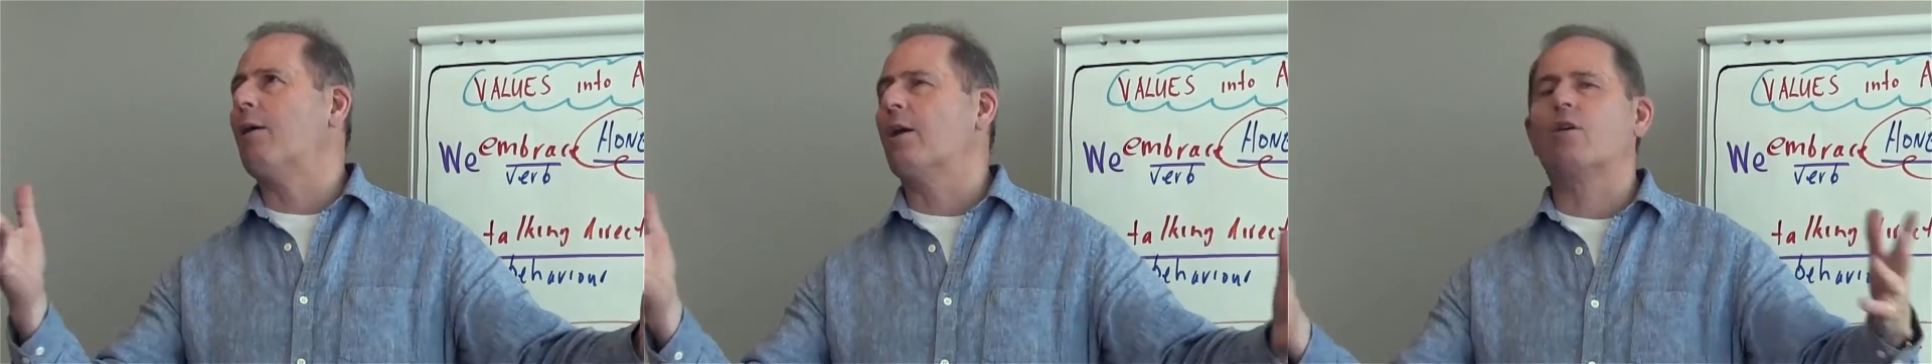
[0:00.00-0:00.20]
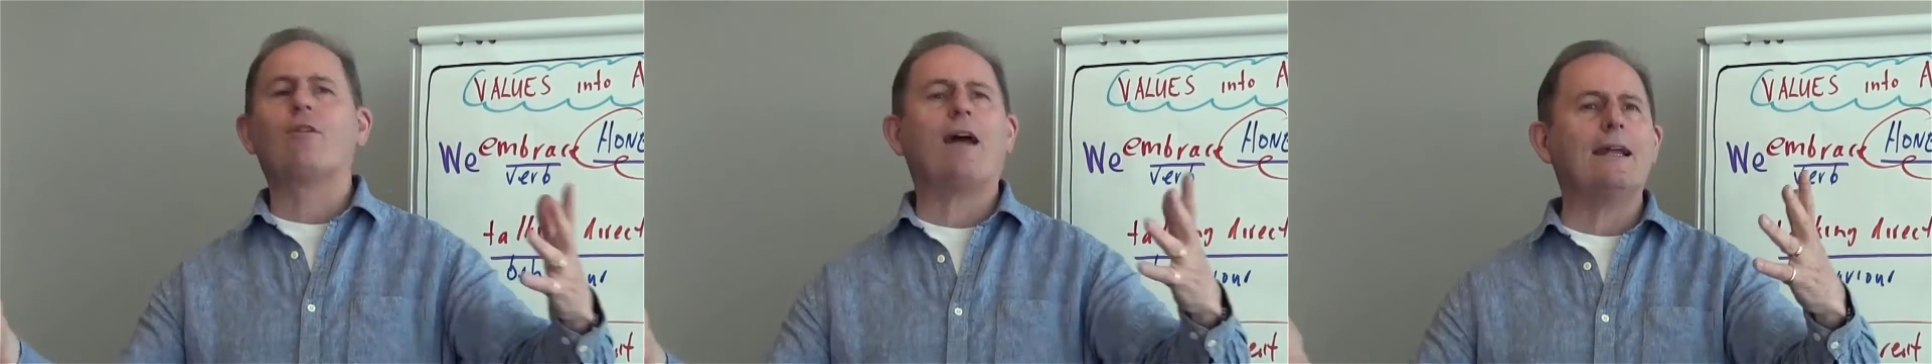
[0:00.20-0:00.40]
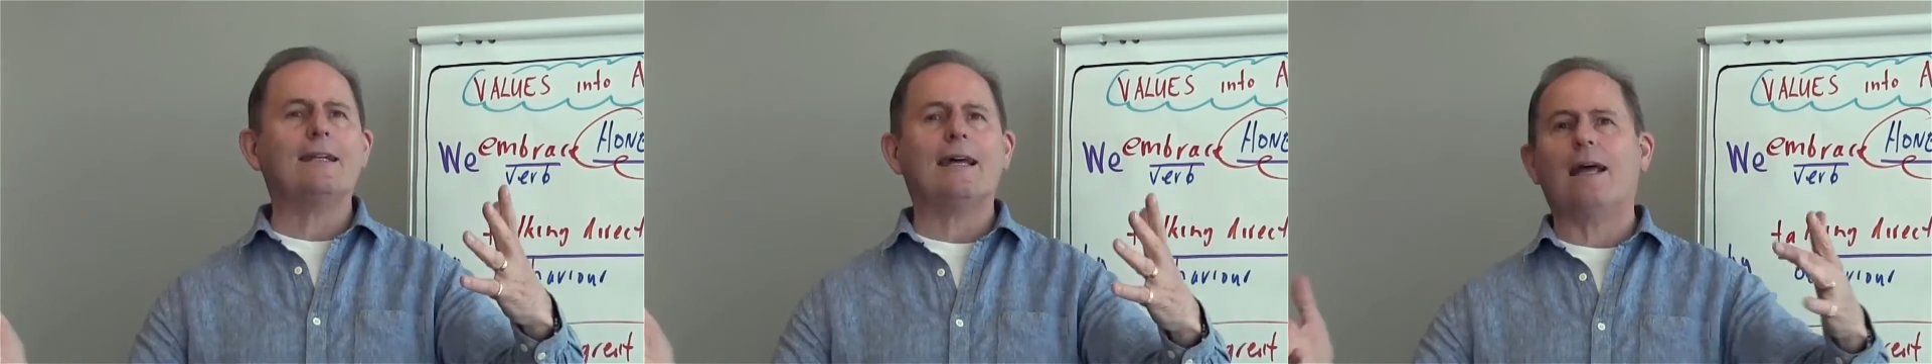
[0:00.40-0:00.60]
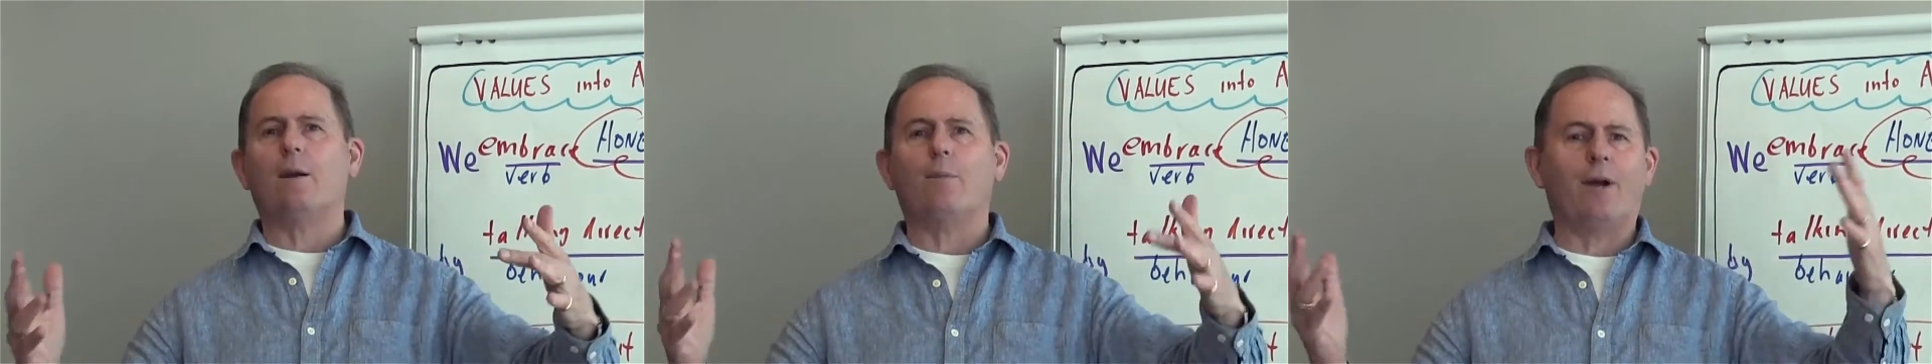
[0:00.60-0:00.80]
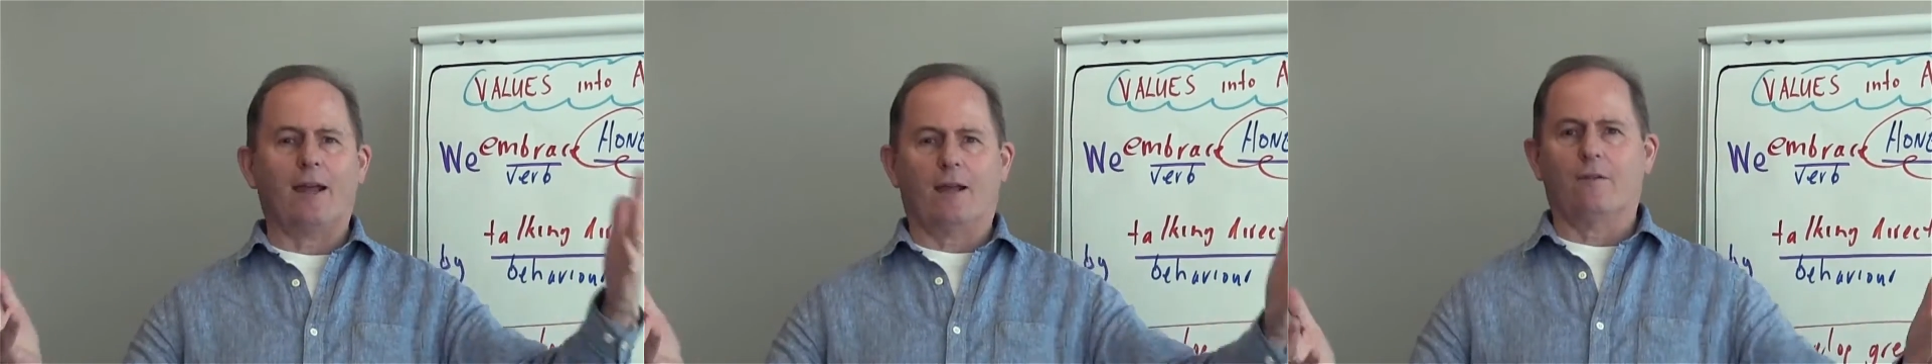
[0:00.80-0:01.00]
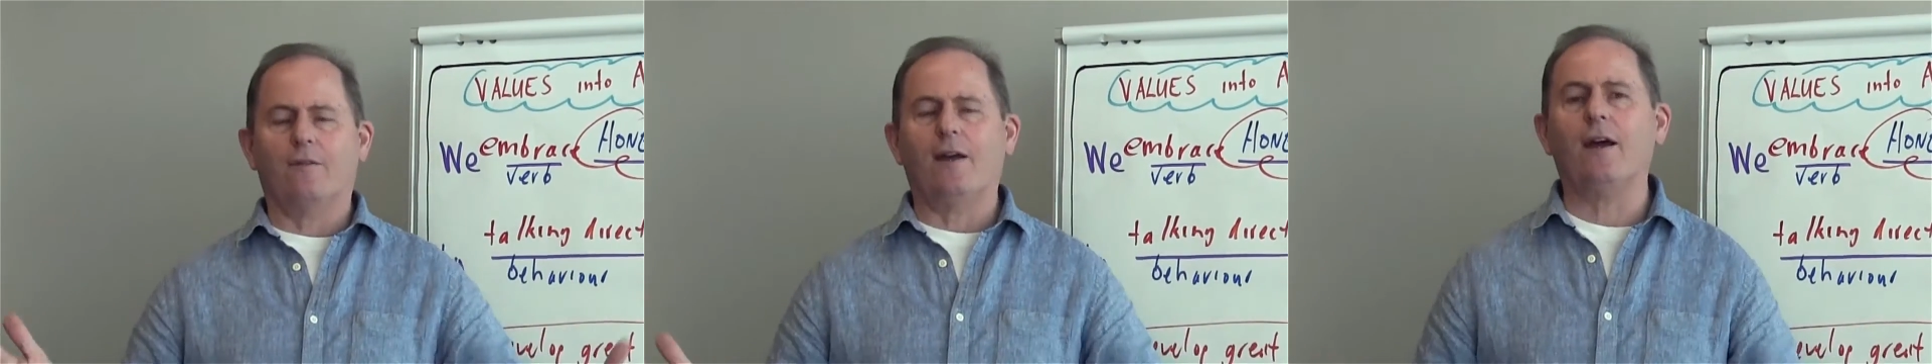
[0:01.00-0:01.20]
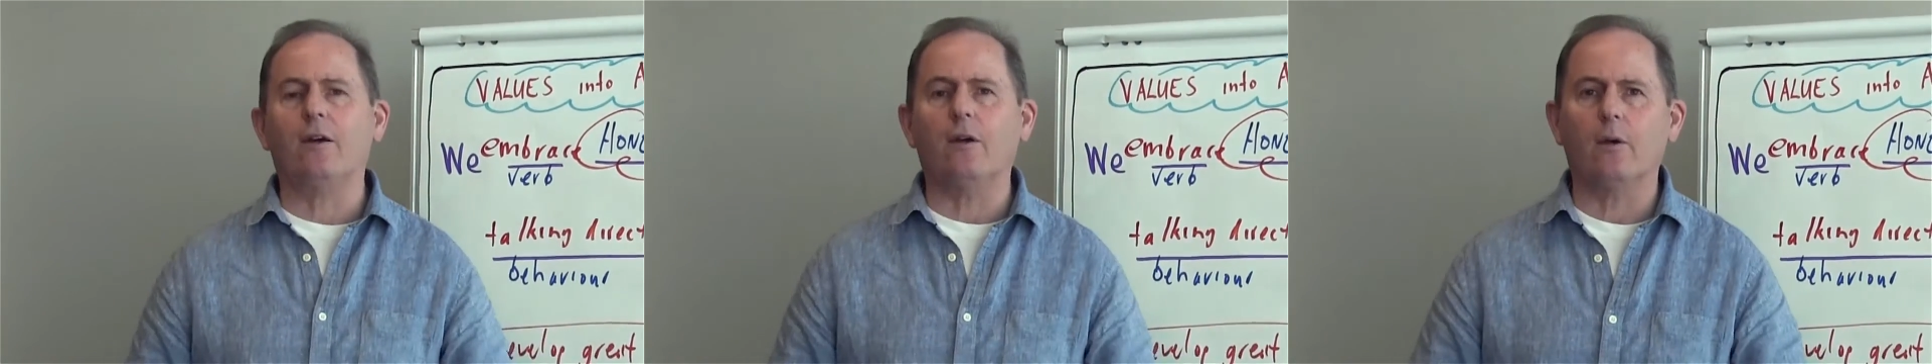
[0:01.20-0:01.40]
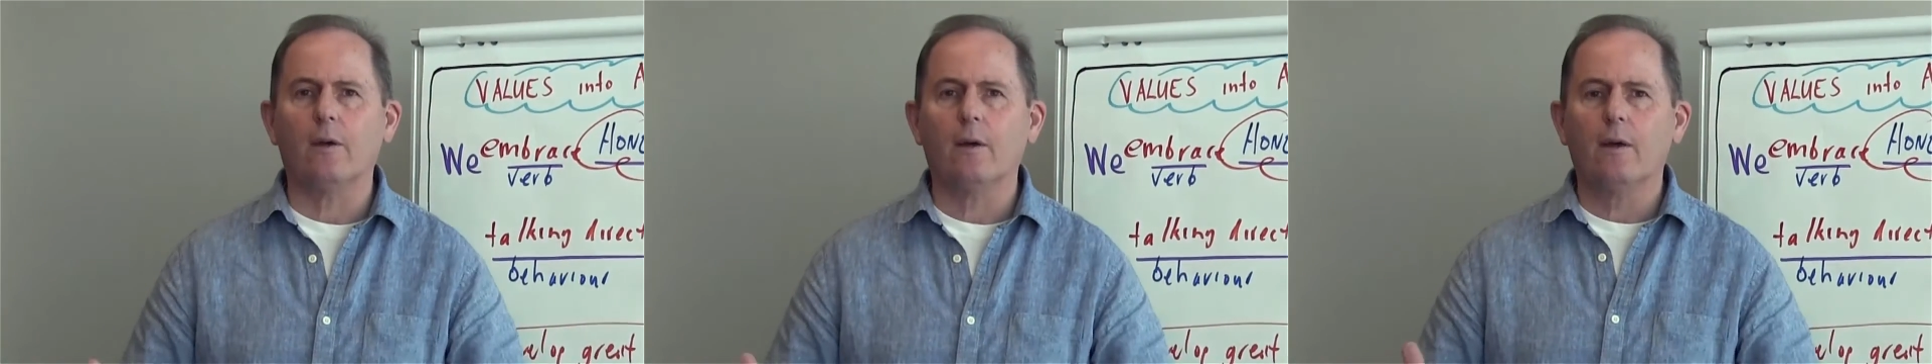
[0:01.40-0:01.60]
what a great day to break a
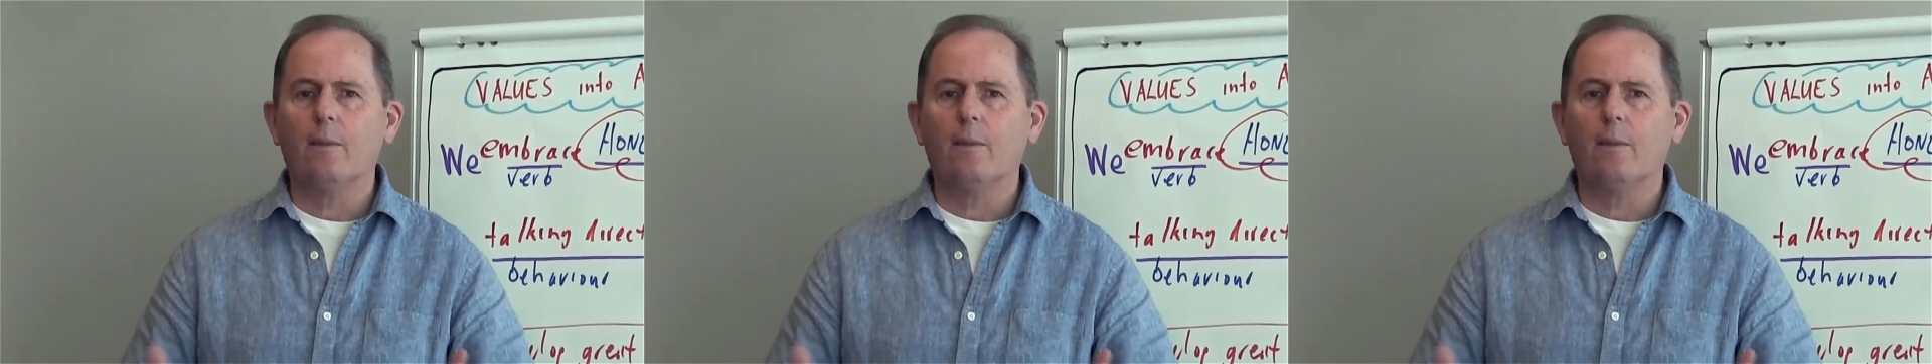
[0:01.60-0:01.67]
value.